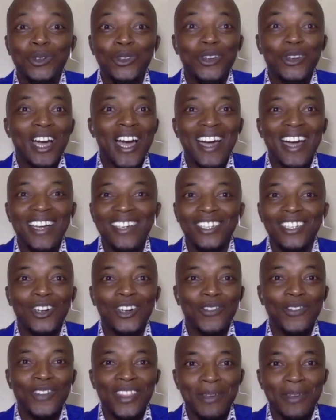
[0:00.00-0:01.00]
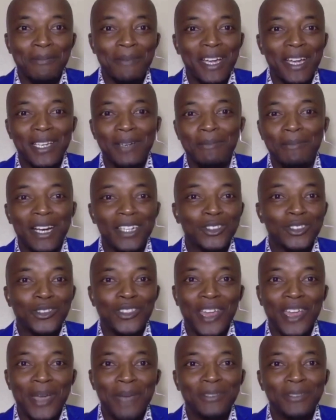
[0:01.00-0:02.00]
you are handing over the mic back to
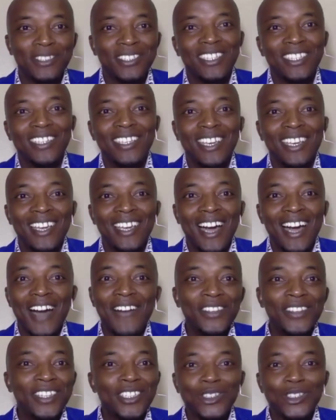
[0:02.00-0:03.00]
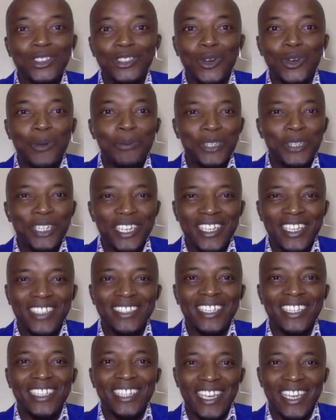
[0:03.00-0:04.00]
the MC, having not
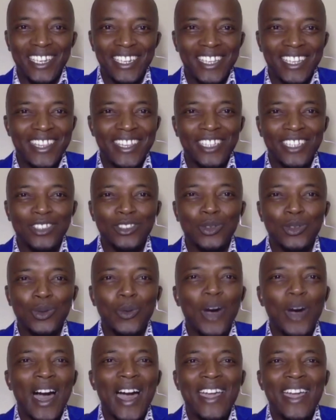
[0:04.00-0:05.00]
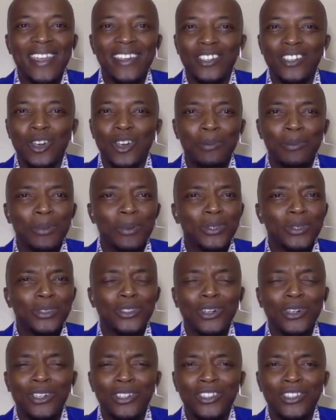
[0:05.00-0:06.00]
communicated anything. So I tell people,
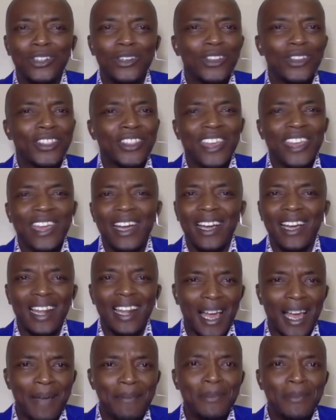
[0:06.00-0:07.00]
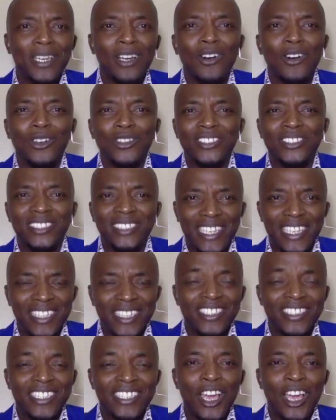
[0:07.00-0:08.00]
don't go there cramming on
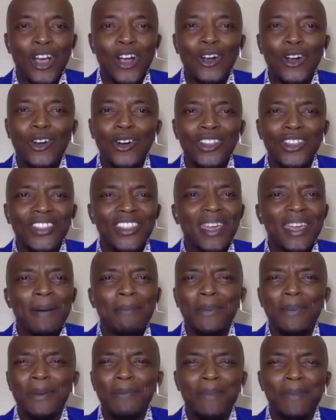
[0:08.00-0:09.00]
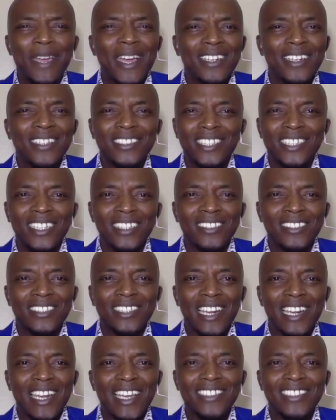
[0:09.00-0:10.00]
stage. Go there prepared. Just
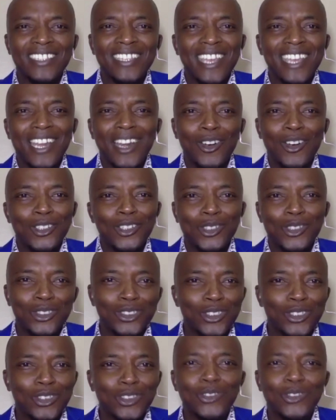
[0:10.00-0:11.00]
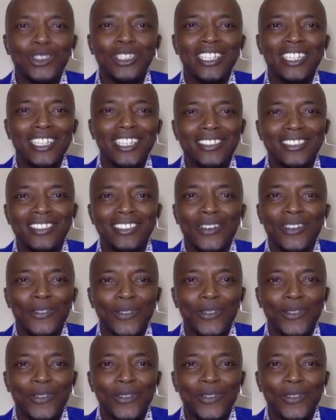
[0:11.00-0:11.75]
let the Lord use you to release